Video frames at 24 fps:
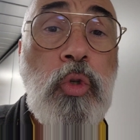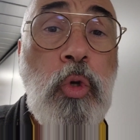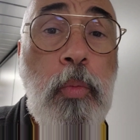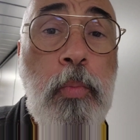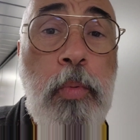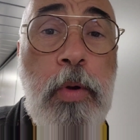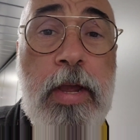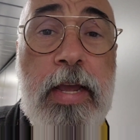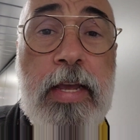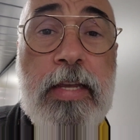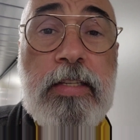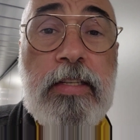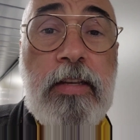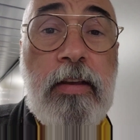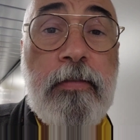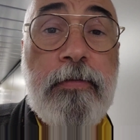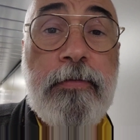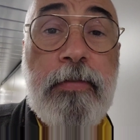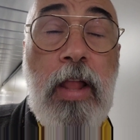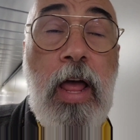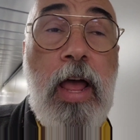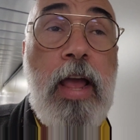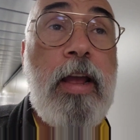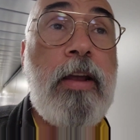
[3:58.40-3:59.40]
Super easy
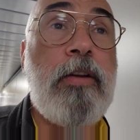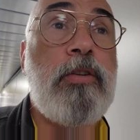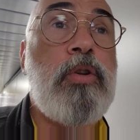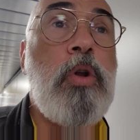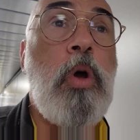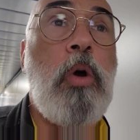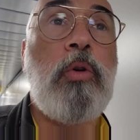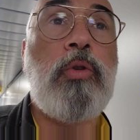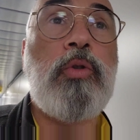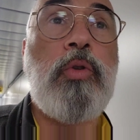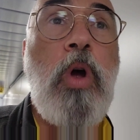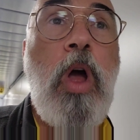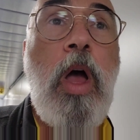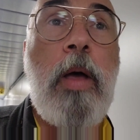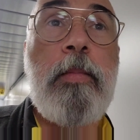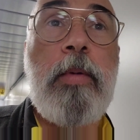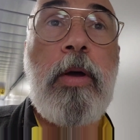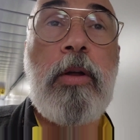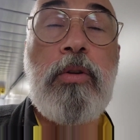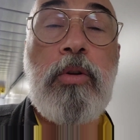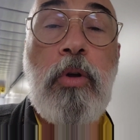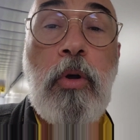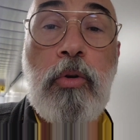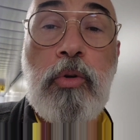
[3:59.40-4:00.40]
flight, no
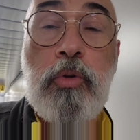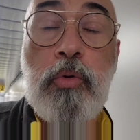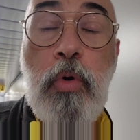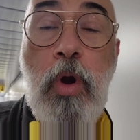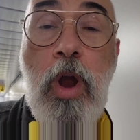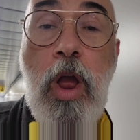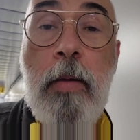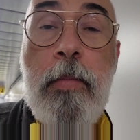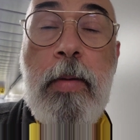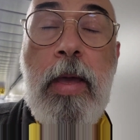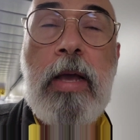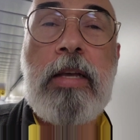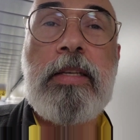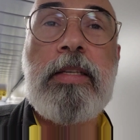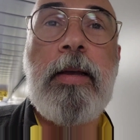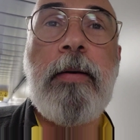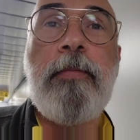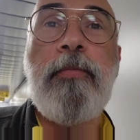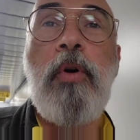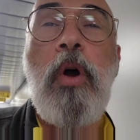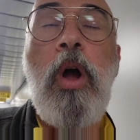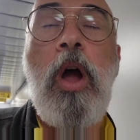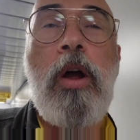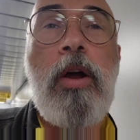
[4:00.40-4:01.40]
drama, no trauma,
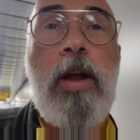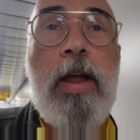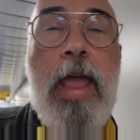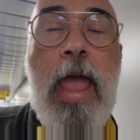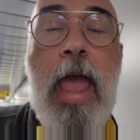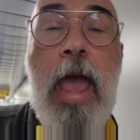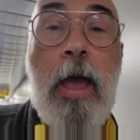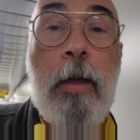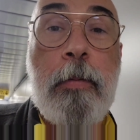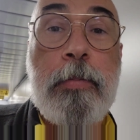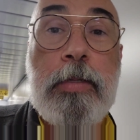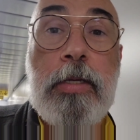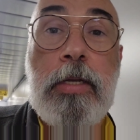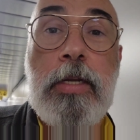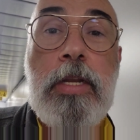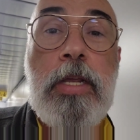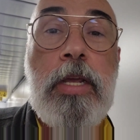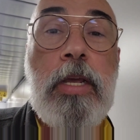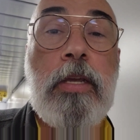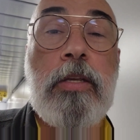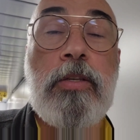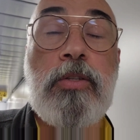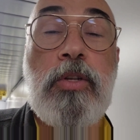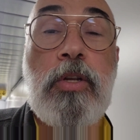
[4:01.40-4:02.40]
except for our captain.
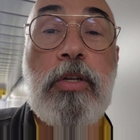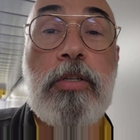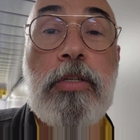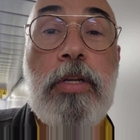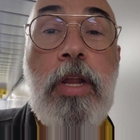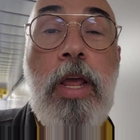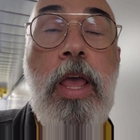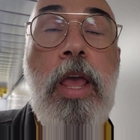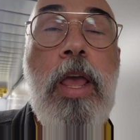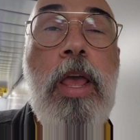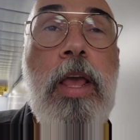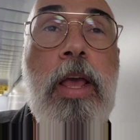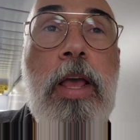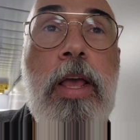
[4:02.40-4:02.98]
He is just,